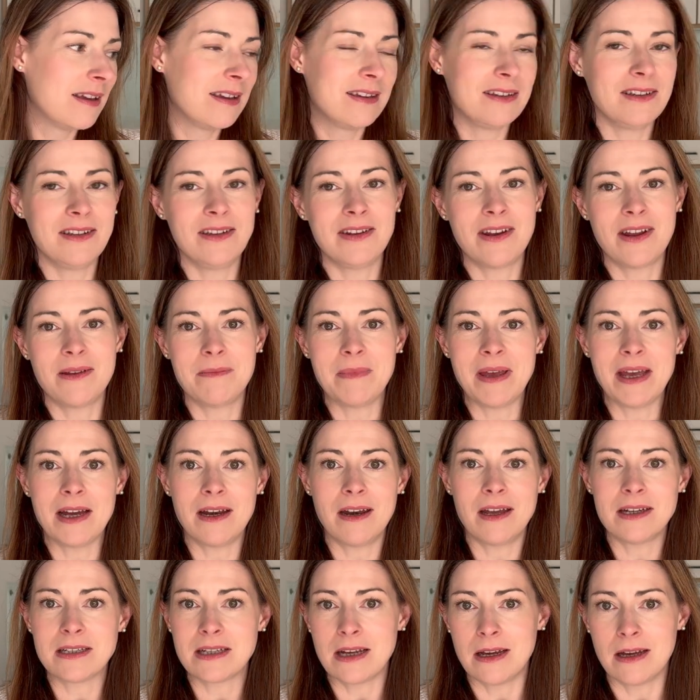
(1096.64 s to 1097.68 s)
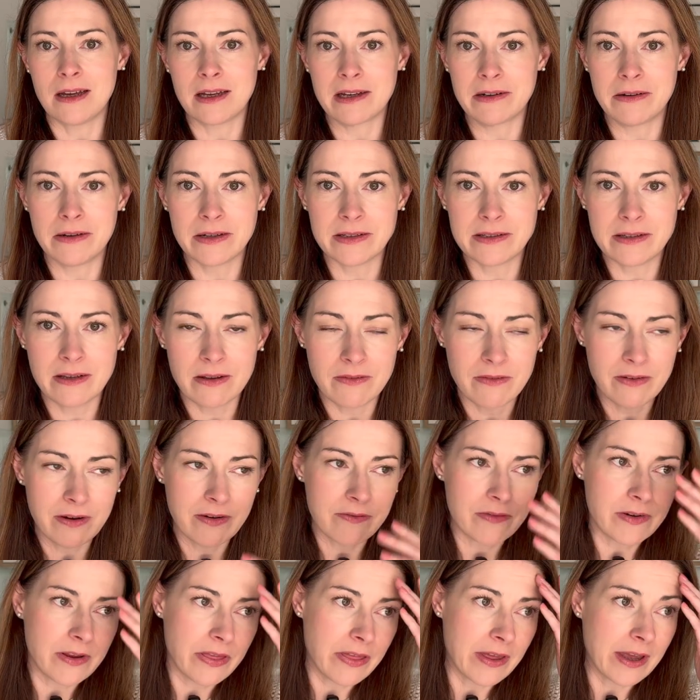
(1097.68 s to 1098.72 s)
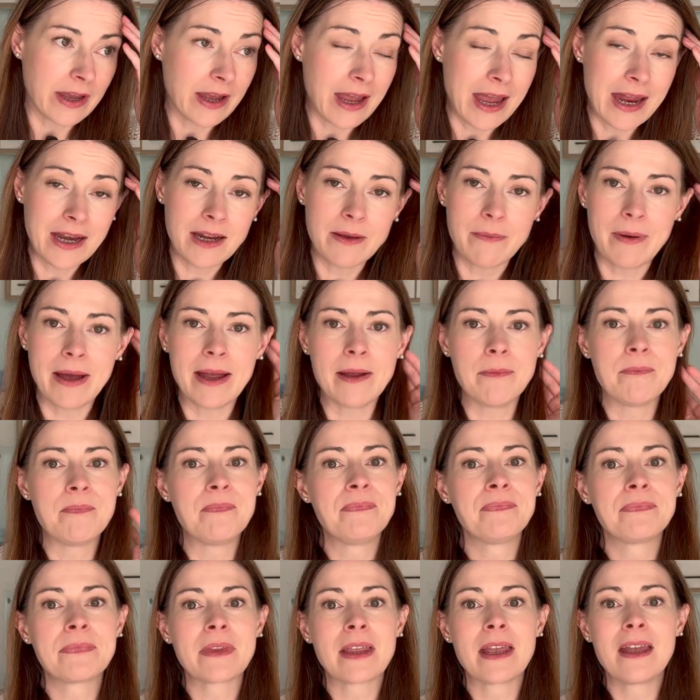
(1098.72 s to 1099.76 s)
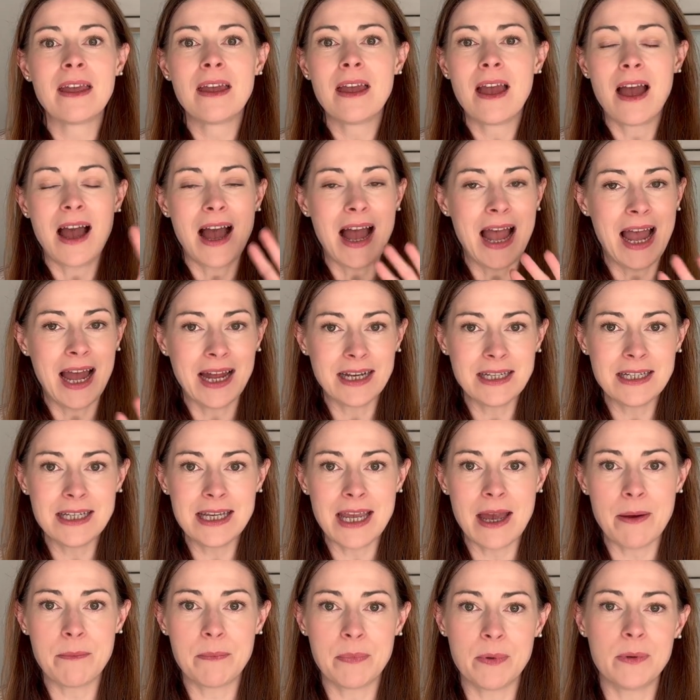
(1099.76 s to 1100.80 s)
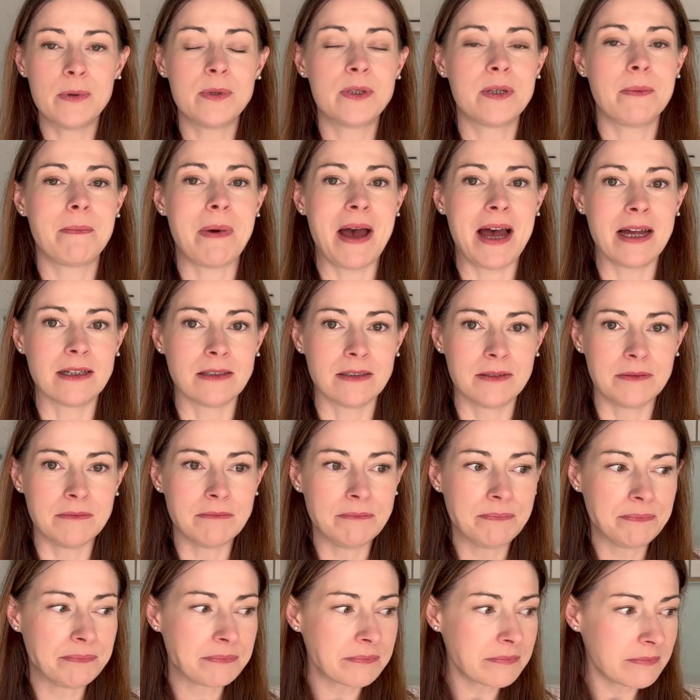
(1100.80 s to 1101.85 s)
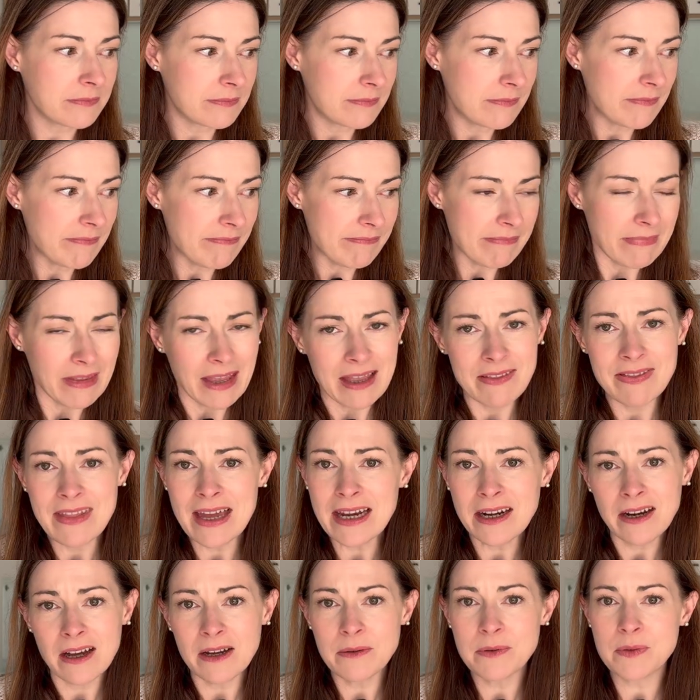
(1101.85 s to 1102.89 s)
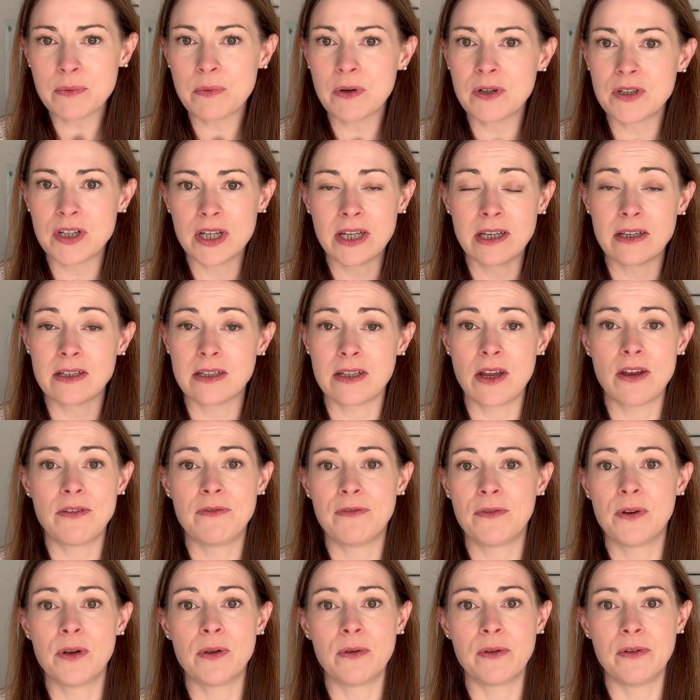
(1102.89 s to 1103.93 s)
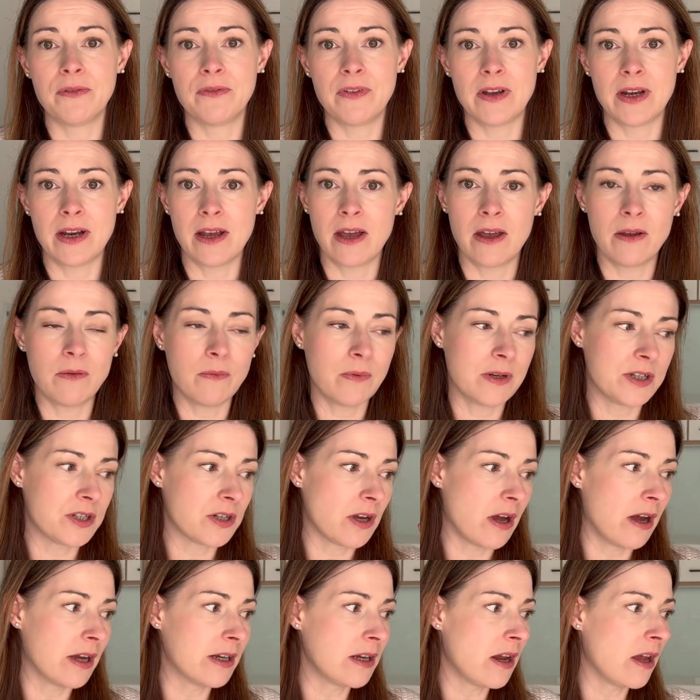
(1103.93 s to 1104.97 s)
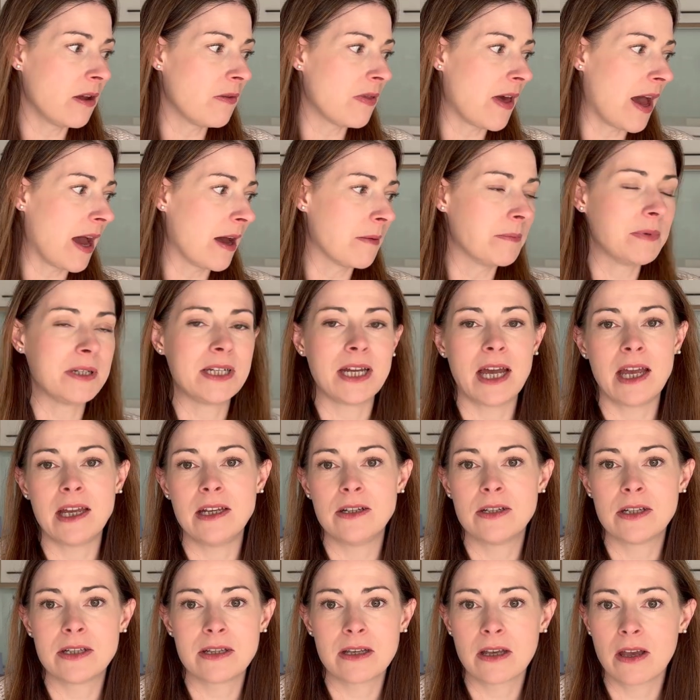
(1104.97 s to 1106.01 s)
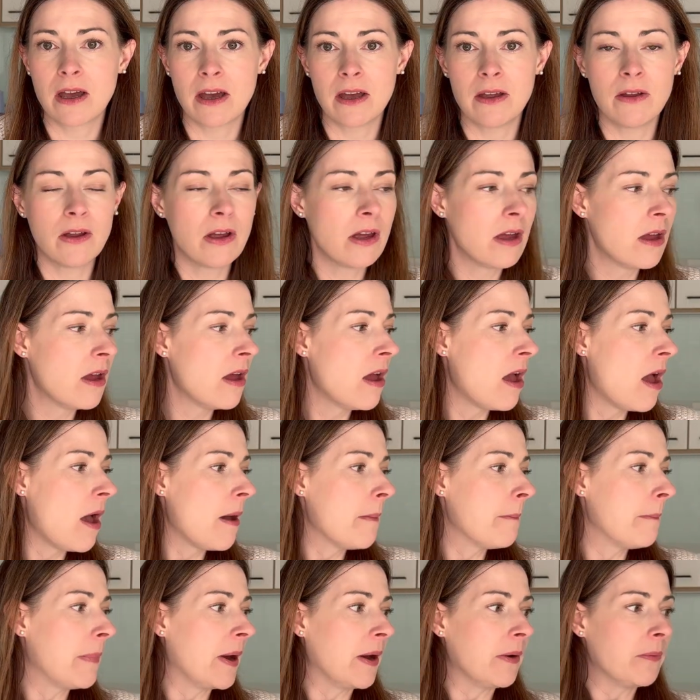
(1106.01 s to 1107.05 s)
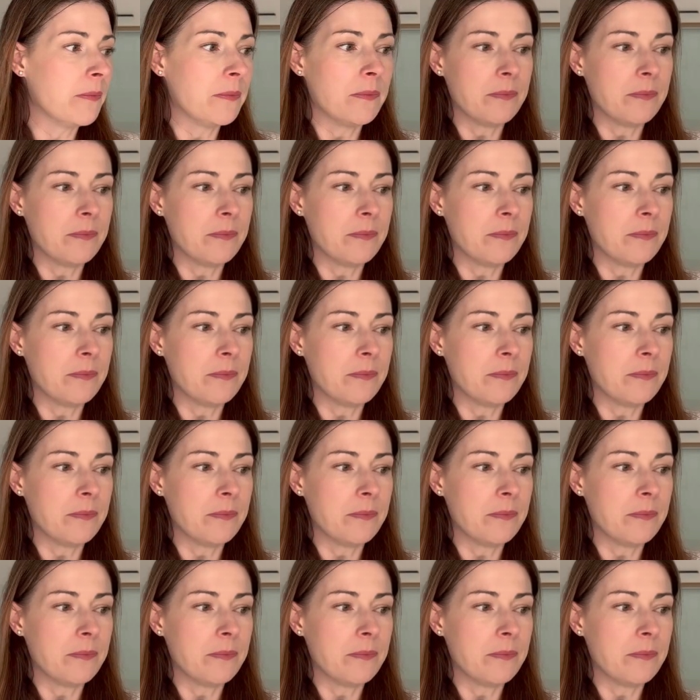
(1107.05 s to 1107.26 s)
You know me, I like to agonize over everything. Anyway, I hadn't yet bought a pattern. And then I was watching a So Frugal video, which I know that happened ages ago, but